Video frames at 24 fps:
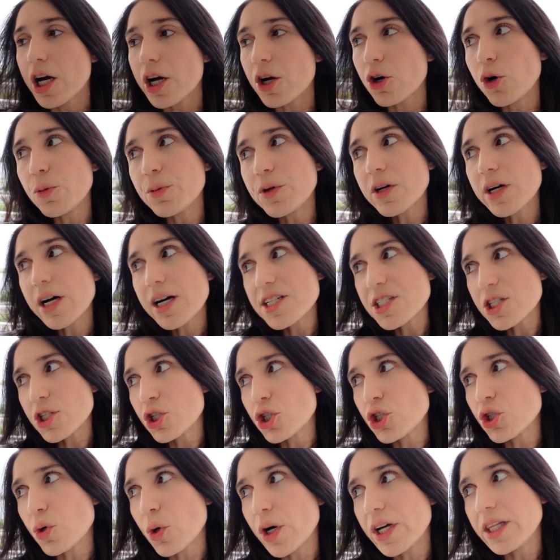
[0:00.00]
I hope you guys
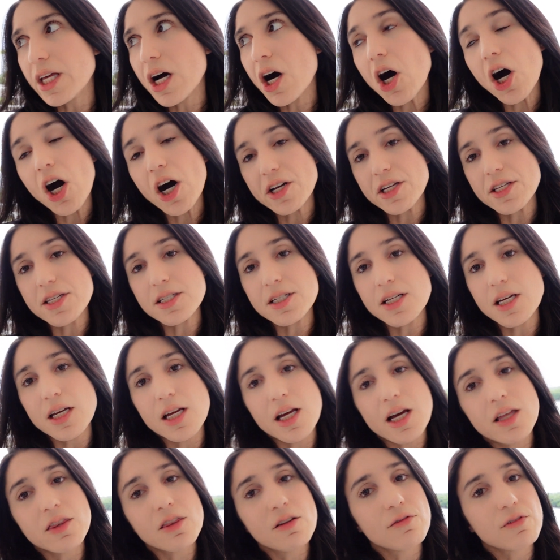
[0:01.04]
enjoyed the
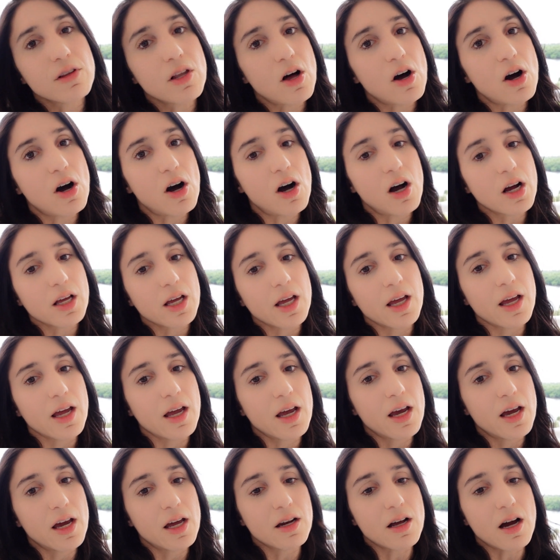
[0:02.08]
honesty and the vlog.
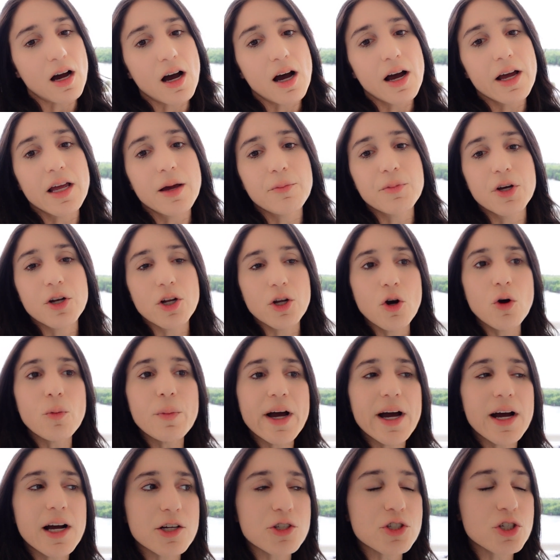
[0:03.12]
And I am going to go
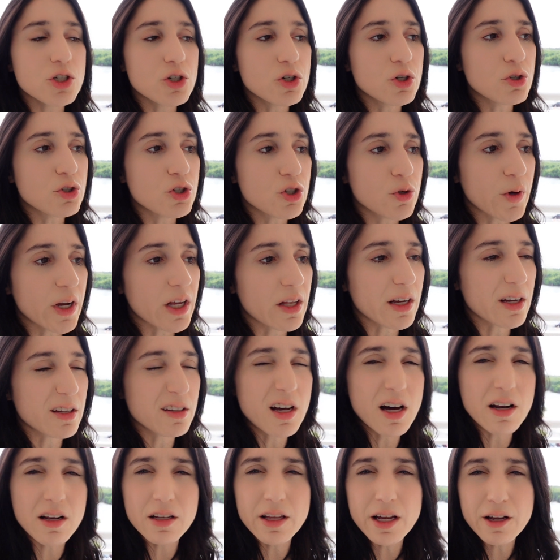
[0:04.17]
back to doing like a
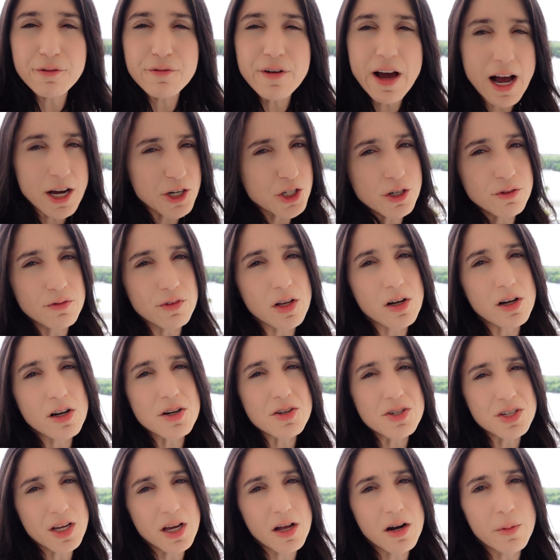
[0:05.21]
lot of like fashion
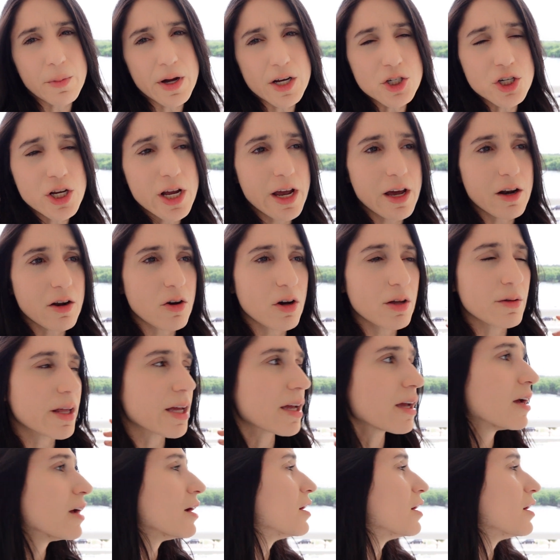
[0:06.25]
vlogs again on my channel, and like